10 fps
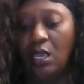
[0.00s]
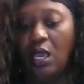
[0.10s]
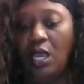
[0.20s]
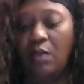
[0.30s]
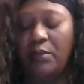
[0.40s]

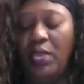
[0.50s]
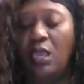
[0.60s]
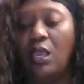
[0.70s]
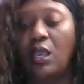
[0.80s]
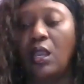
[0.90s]

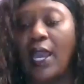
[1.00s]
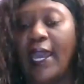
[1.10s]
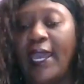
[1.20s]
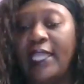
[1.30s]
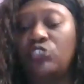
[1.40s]

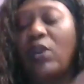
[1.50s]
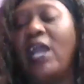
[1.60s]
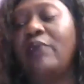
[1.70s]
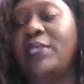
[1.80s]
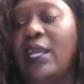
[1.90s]
I
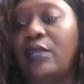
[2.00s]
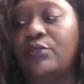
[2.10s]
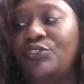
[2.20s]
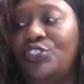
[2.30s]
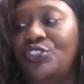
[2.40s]
dropped
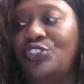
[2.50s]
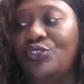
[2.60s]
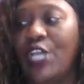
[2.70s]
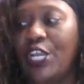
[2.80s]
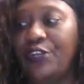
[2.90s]
down to
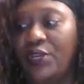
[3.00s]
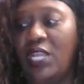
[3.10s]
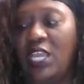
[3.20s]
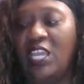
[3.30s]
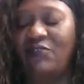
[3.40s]

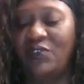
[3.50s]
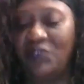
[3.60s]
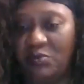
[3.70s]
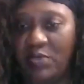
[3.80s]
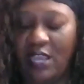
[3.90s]

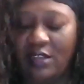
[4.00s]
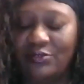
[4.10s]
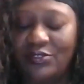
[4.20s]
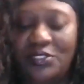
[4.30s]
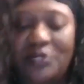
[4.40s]
250
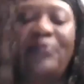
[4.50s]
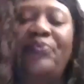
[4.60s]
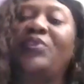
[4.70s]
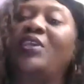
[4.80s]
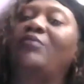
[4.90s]
pounds.
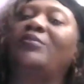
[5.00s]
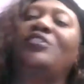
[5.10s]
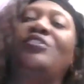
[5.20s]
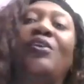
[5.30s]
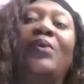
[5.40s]
I
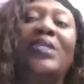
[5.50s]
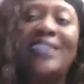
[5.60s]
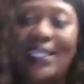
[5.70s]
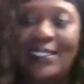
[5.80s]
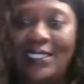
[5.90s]
was so
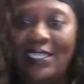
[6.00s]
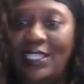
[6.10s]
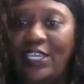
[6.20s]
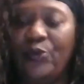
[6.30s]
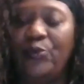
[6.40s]
excited to get
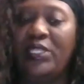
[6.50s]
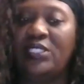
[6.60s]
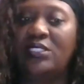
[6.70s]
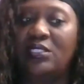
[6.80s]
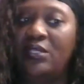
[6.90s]
there, but
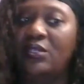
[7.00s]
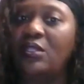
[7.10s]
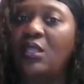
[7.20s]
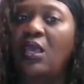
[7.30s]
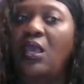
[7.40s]

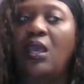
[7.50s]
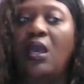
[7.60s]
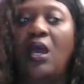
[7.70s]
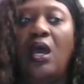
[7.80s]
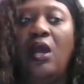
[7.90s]
still,
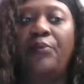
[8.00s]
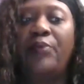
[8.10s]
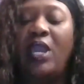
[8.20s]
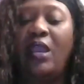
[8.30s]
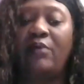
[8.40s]
I'm
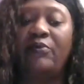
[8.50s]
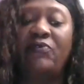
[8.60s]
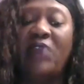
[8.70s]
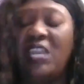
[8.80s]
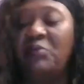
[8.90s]

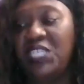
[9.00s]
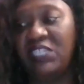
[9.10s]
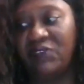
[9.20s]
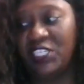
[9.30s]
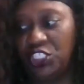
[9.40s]
vitamin
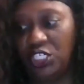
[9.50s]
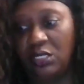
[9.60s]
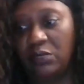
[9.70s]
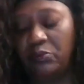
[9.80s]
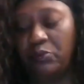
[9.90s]
deficient,
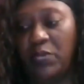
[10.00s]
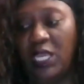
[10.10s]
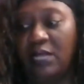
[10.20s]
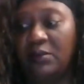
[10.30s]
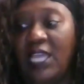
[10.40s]

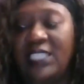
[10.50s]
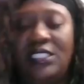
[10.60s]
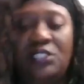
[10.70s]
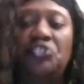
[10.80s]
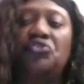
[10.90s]
and I
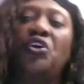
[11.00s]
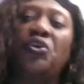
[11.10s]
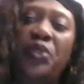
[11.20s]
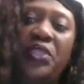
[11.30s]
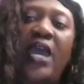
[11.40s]
still struggle
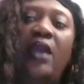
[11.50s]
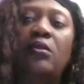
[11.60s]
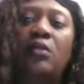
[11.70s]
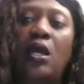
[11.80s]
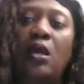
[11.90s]
with that
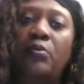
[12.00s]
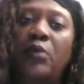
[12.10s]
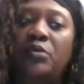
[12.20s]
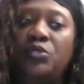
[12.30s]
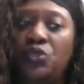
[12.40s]

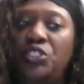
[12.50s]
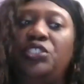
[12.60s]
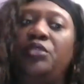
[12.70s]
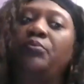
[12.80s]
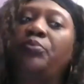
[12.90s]

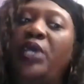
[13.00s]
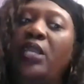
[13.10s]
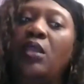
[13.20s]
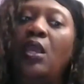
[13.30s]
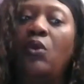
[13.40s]
absorption.
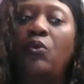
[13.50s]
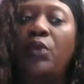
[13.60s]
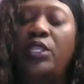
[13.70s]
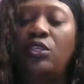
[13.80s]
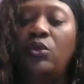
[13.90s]
But
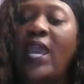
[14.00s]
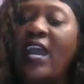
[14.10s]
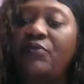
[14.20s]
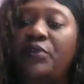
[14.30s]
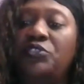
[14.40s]
when you
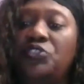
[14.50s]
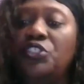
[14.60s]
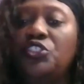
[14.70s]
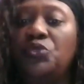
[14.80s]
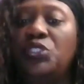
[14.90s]
have those
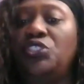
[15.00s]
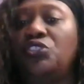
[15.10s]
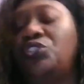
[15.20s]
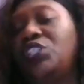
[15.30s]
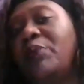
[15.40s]
surgeries, your
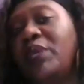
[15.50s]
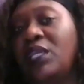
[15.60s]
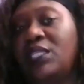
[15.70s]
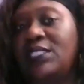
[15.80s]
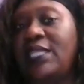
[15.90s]
stomach
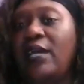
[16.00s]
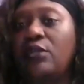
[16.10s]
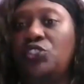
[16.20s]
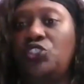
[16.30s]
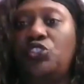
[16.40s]
is
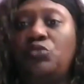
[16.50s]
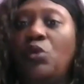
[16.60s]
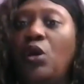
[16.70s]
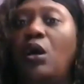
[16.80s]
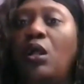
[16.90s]
now
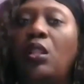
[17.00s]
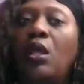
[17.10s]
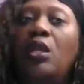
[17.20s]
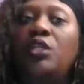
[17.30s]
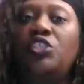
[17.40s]
small
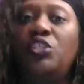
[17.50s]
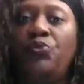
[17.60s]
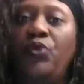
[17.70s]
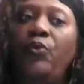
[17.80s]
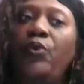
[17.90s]
to the
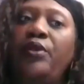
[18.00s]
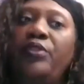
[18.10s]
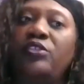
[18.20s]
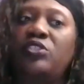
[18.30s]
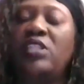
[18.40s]
point where
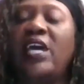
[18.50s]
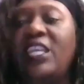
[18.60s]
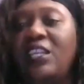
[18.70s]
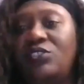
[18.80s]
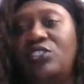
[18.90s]
there's not
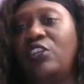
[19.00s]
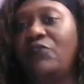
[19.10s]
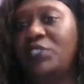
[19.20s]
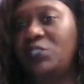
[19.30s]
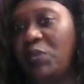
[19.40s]
enough
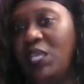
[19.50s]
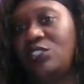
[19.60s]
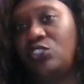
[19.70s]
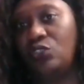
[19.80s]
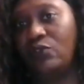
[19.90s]
surface
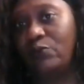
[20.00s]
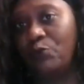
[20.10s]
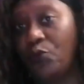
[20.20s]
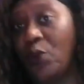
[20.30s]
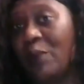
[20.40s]
space to
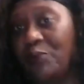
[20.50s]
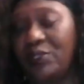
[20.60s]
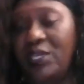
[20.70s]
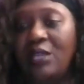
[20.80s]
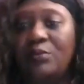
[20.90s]

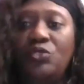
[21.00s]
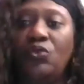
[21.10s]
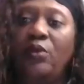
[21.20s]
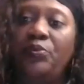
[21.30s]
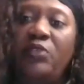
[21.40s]
properly
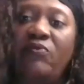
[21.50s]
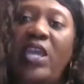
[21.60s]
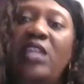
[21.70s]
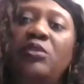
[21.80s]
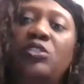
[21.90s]
absorb the
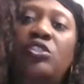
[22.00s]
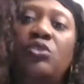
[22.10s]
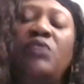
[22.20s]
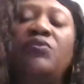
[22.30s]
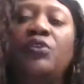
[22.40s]
vitamins. So
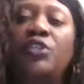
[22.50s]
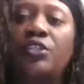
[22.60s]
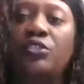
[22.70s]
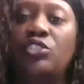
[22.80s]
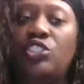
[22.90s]
even though
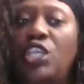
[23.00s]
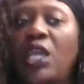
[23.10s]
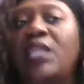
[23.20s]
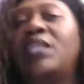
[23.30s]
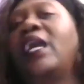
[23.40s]
you're
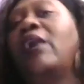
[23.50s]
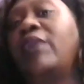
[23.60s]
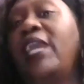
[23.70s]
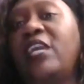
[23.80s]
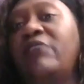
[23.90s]
chugging down
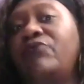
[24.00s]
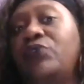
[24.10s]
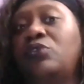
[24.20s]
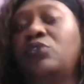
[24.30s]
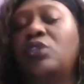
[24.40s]

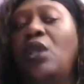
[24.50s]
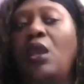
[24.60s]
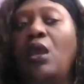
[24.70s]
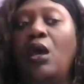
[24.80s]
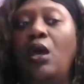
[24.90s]
handfuls
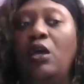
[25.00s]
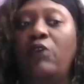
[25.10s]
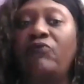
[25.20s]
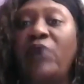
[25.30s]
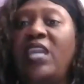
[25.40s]

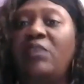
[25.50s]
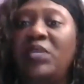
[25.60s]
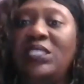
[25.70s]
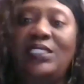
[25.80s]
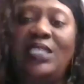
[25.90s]
of
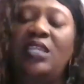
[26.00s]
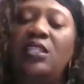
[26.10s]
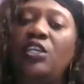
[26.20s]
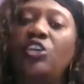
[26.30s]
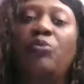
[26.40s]
vitamins
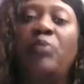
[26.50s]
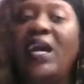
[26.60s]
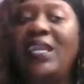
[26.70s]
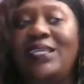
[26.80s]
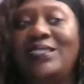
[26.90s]
daily, your
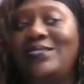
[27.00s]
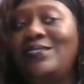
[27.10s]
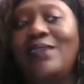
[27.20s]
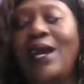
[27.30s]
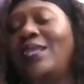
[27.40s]
body is
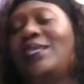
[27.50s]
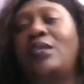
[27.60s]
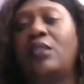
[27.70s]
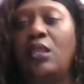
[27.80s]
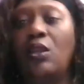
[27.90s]
not
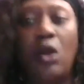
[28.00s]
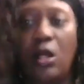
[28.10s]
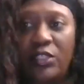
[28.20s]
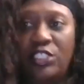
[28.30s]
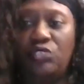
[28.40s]
getting
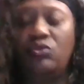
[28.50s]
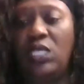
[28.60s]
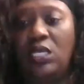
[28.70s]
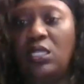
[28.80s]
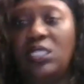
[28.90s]
all that you
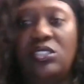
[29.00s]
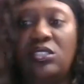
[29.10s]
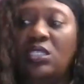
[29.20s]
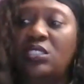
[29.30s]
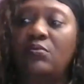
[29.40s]
need.
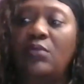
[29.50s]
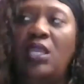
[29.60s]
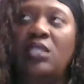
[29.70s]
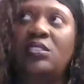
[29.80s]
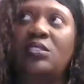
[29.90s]

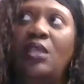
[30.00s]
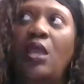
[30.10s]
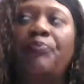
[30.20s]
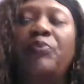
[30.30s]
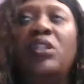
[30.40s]
It's
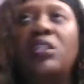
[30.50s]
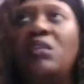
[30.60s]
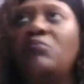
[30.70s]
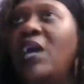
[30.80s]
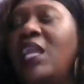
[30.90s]

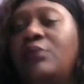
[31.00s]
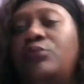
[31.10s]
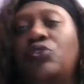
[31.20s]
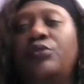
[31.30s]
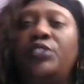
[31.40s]
complete
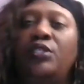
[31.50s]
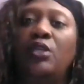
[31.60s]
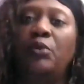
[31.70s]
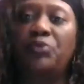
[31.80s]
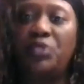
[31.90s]
malabsorption,
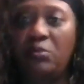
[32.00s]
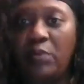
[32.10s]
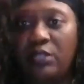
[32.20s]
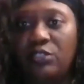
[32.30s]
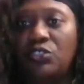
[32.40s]
complete
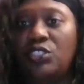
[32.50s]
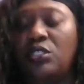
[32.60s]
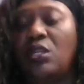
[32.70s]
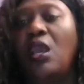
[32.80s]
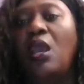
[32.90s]
malnutrition.